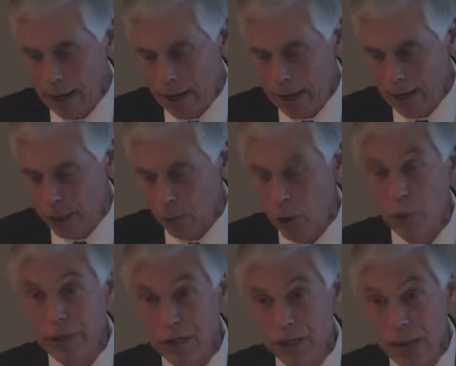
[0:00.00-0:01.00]
and our
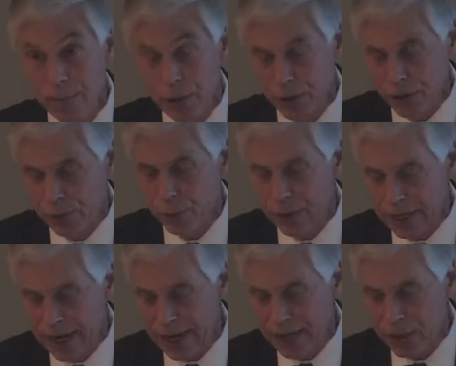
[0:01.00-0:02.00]
old exemplars through the
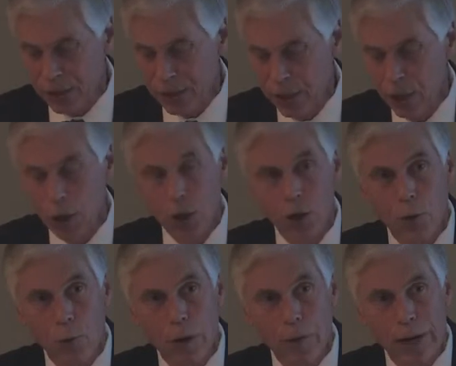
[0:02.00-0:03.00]
gates,
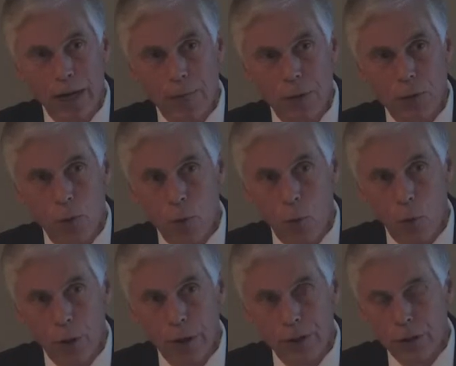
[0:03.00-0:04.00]
we were able to
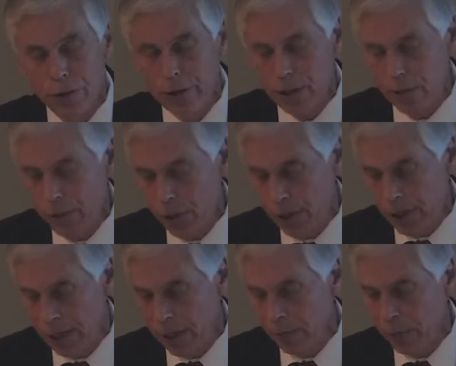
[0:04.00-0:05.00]
award to the
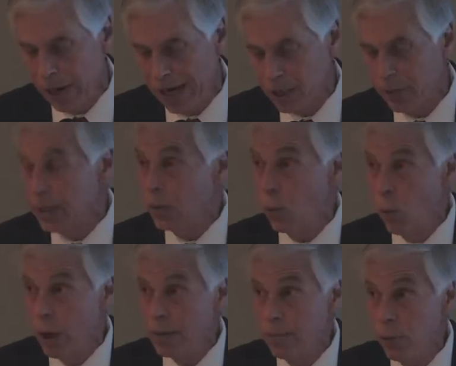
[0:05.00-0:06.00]
community approximately
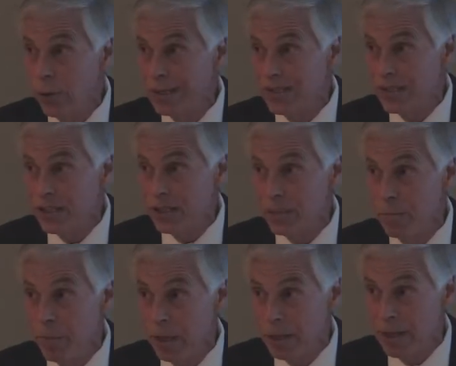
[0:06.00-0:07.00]
$1.6
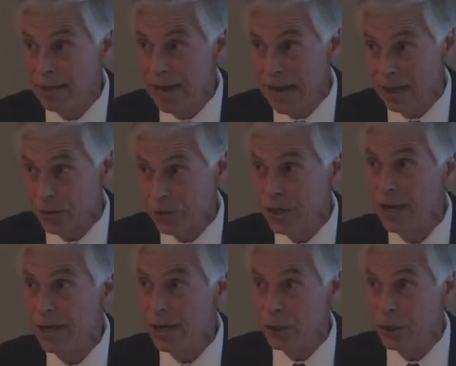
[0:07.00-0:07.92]
million in